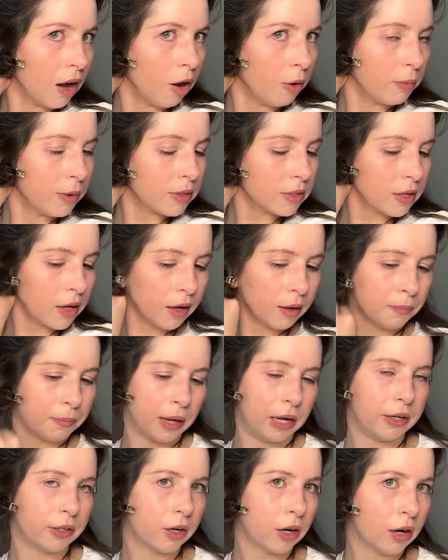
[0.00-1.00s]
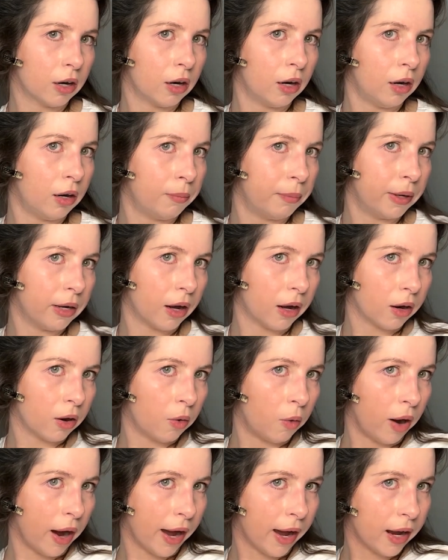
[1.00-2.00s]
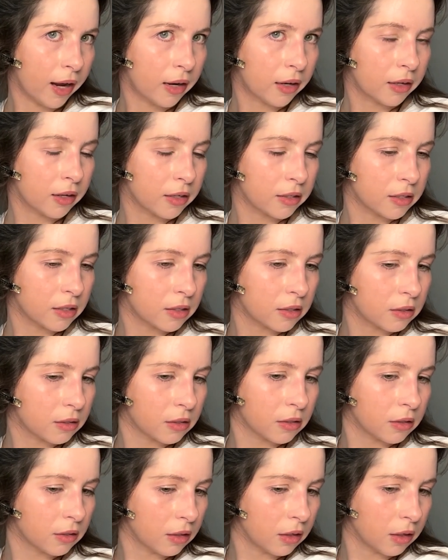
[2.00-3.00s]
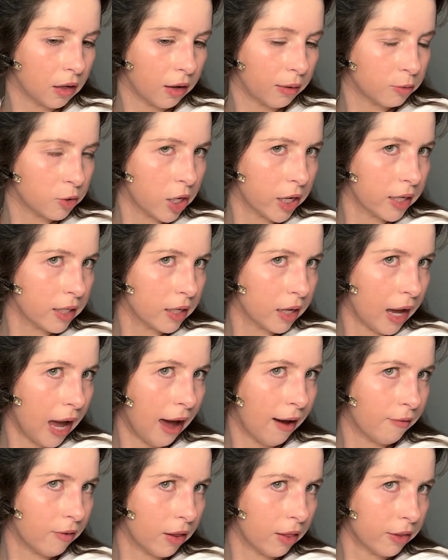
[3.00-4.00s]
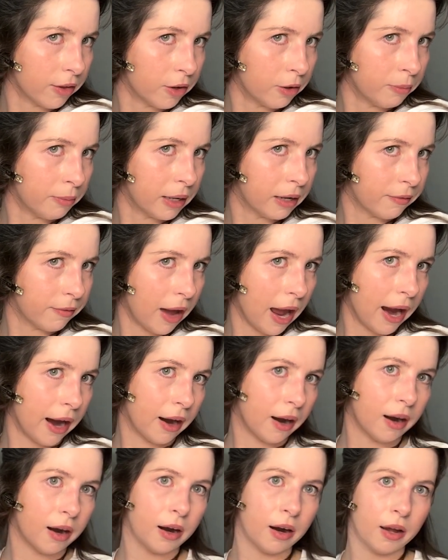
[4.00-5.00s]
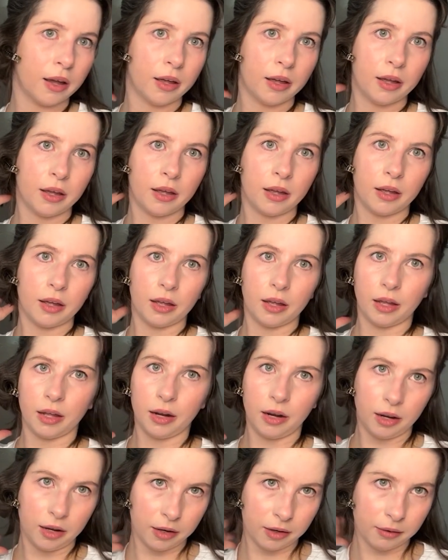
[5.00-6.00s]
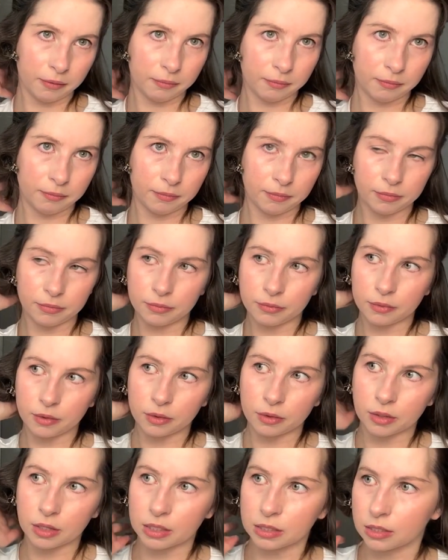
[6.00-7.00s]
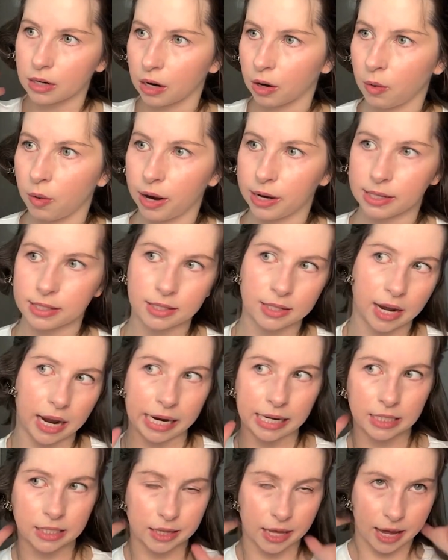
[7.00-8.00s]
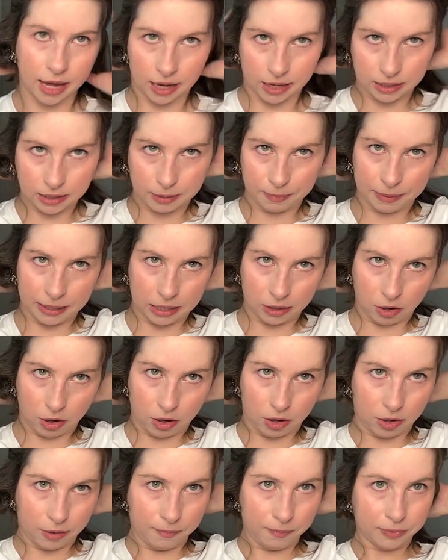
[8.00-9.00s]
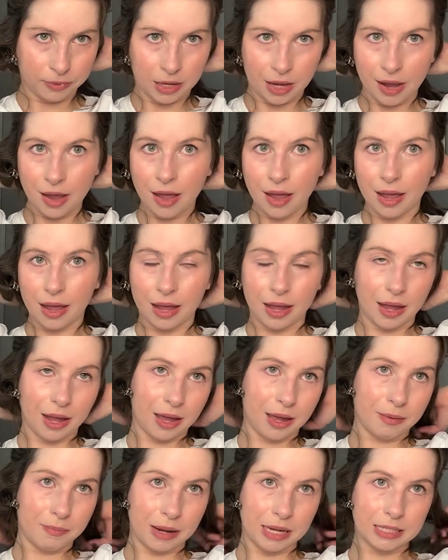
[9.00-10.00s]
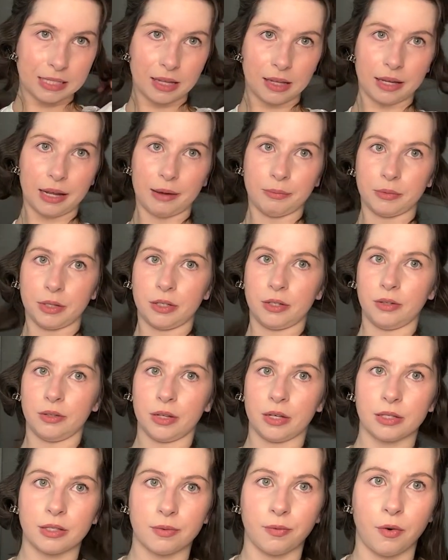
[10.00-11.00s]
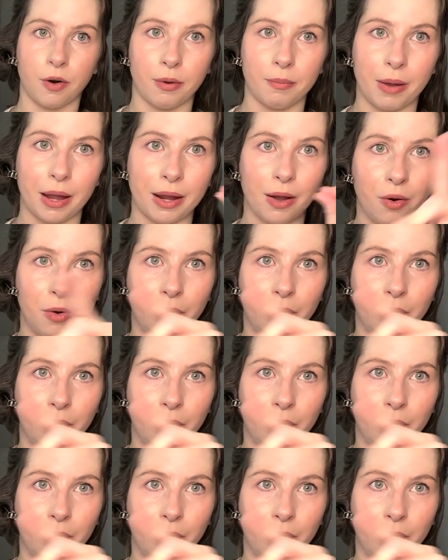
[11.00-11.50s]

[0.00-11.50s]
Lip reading: almost like a pin curl, but not quite, because it's, you know, I'm trying to have a little bit of air in it. It's not quite as tight to the head as a pin curl. And basically I'm going to do this for my